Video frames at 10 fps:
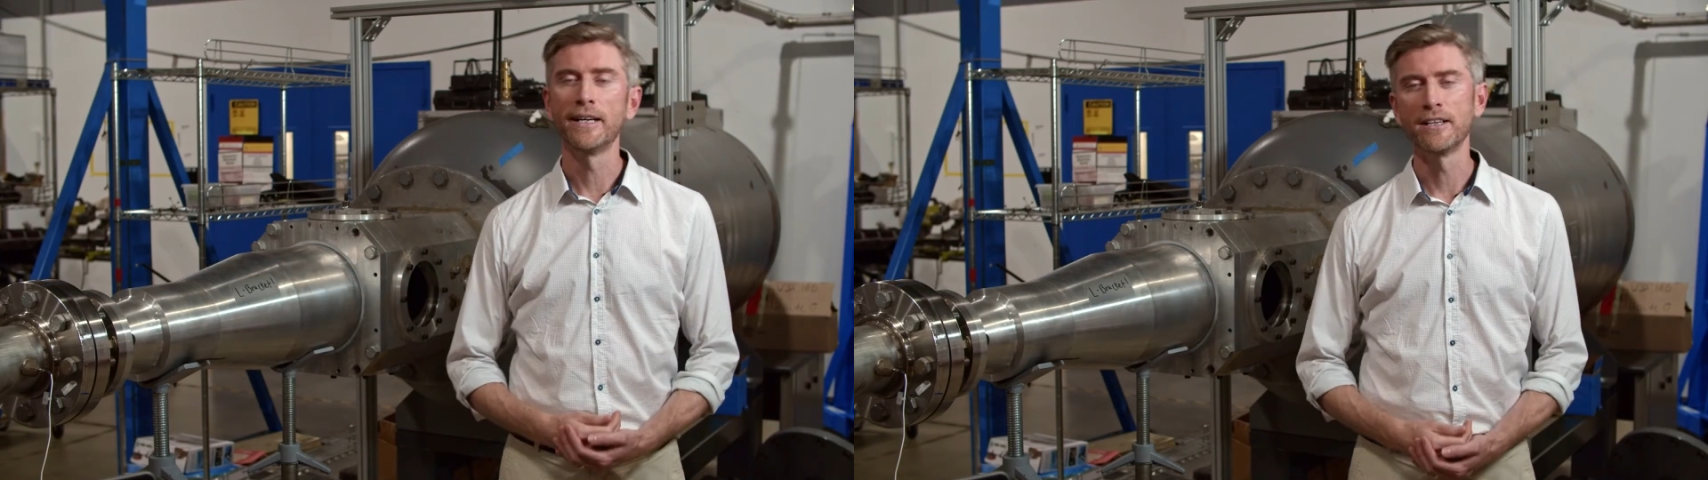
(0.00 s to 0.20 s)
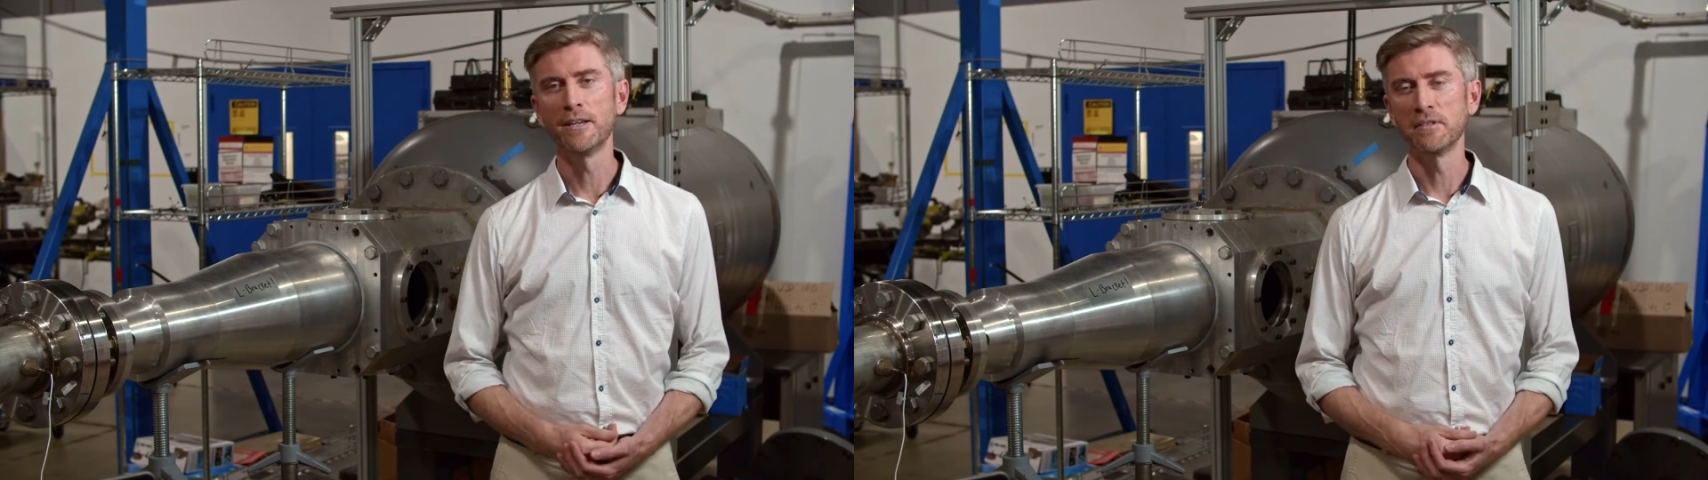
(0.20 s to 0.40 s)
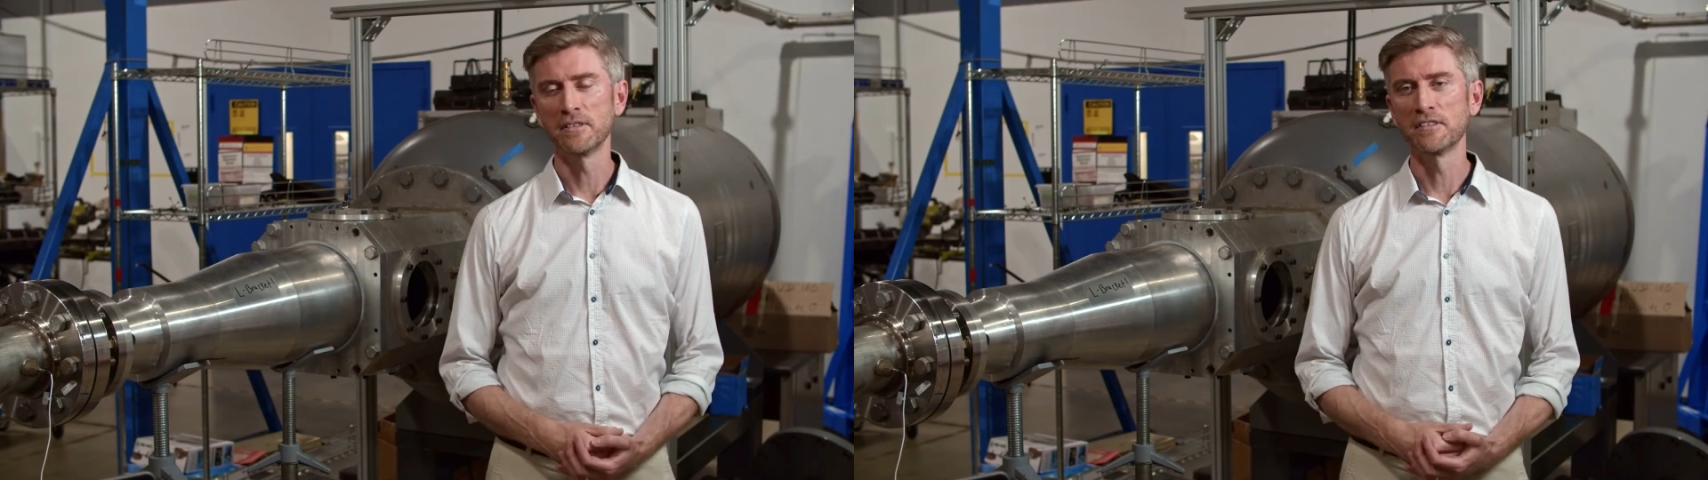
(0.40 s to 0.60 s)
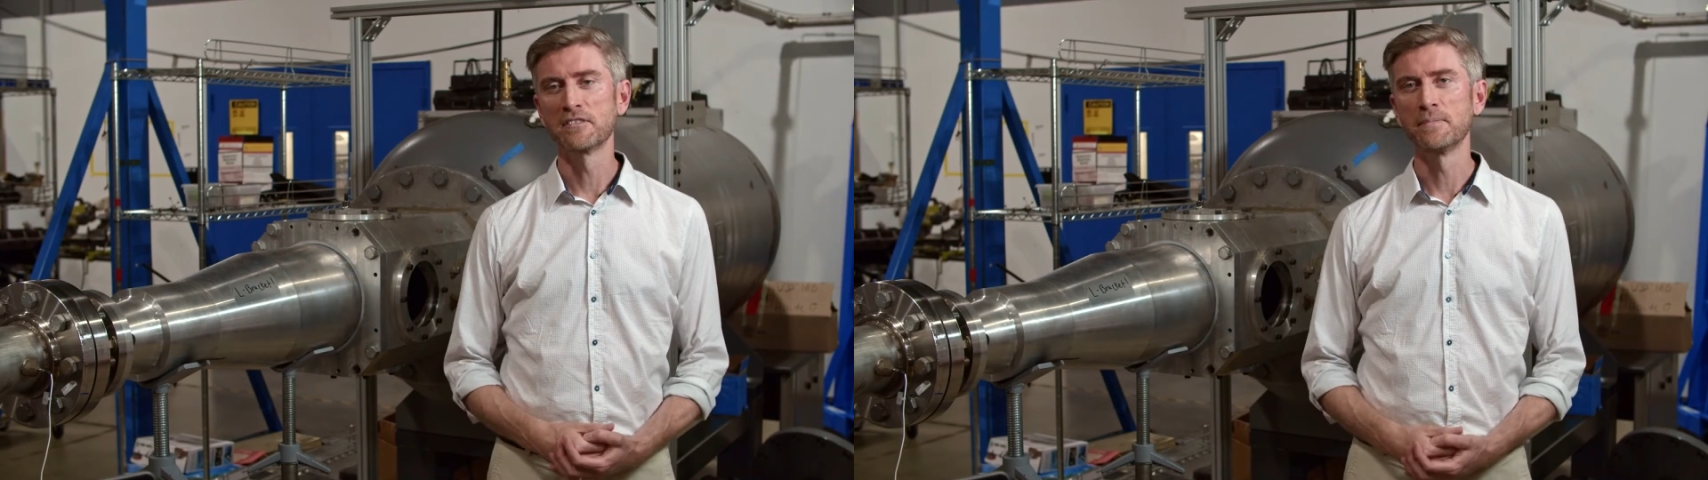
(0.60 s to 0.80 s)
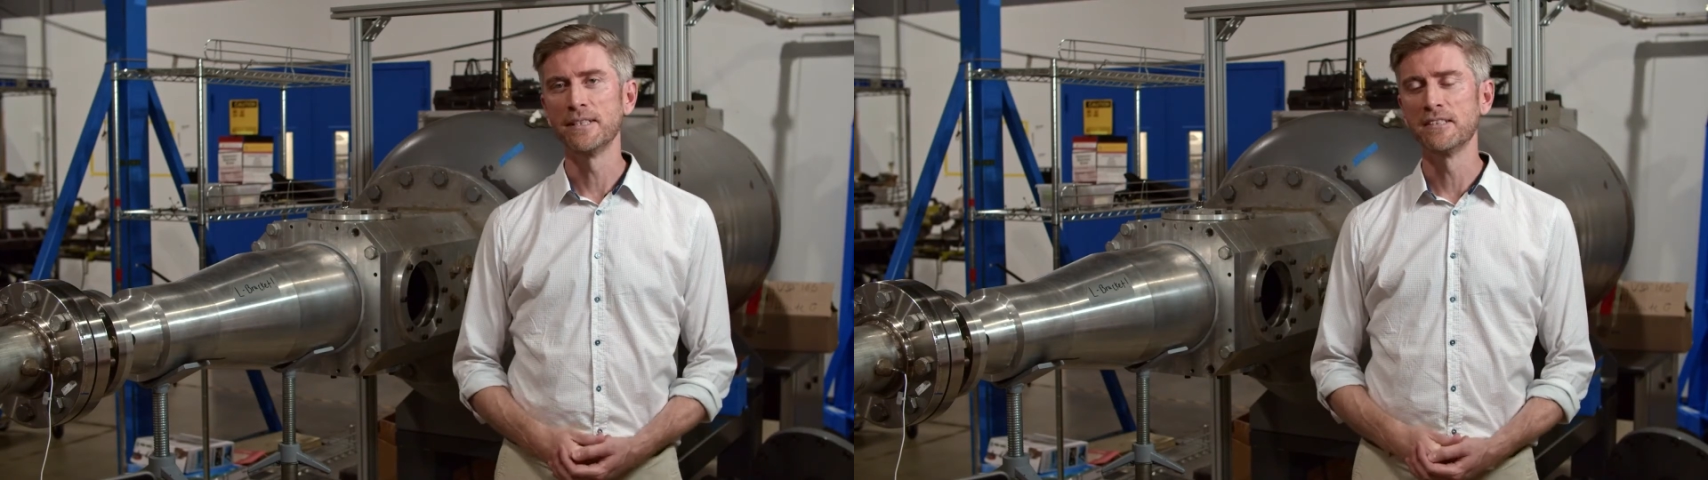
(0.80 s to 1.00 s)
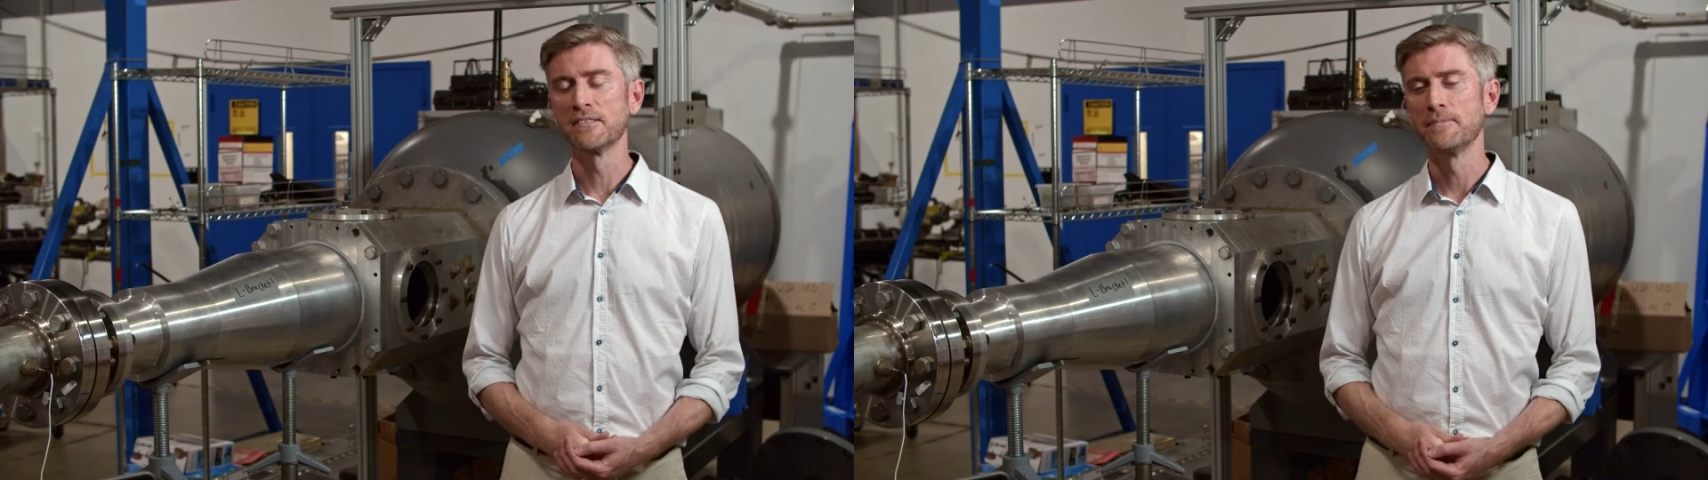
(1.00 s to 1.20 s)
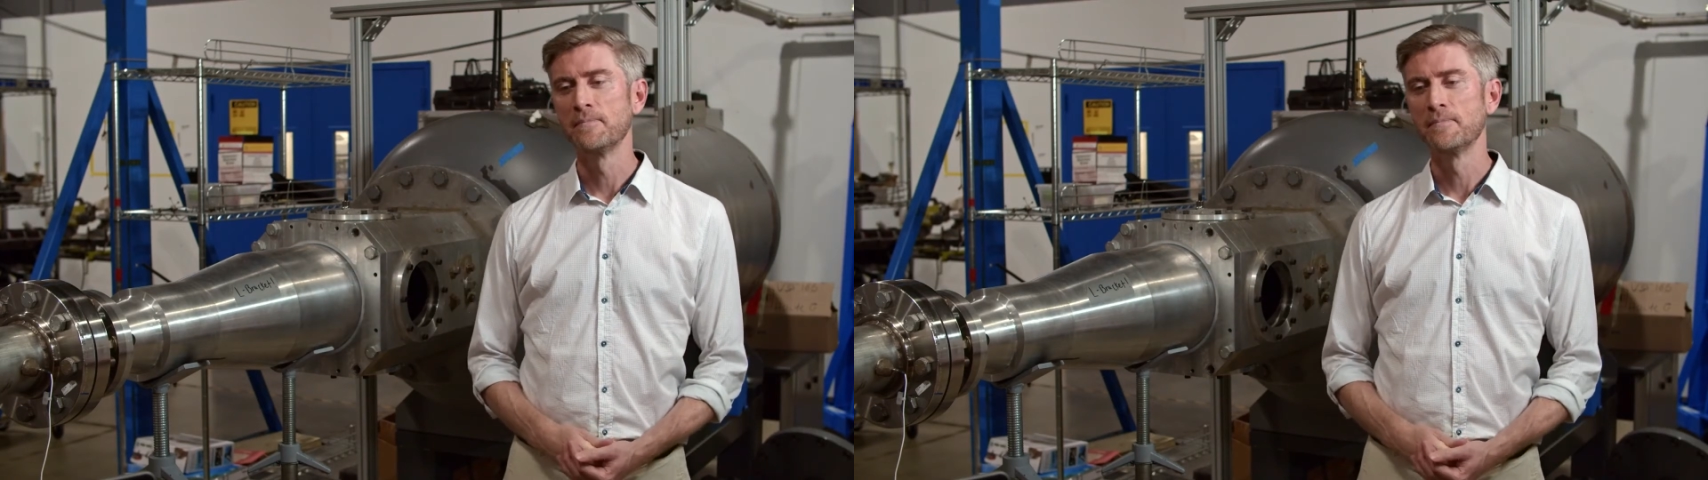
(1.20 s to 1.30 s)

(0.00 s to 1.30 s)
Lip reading: at hypersonic speeds.